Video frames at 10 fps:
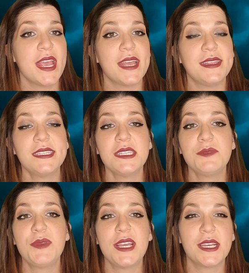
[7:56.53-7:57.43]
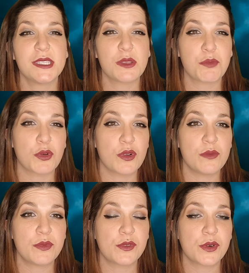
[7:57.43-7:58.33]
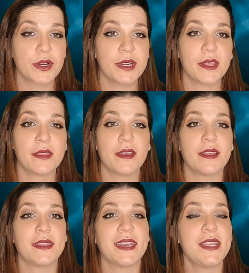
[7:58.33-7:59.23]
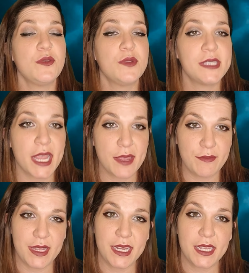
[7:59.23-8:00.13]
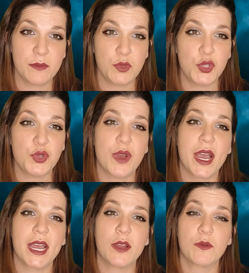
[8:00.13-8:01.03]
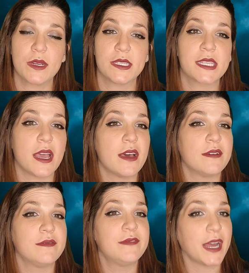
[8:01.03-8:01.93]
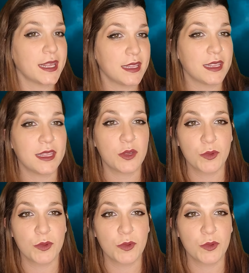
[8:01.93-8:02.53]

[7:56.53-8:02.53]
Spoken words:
And this is because the parole board thought that he was a medium to high risk of violently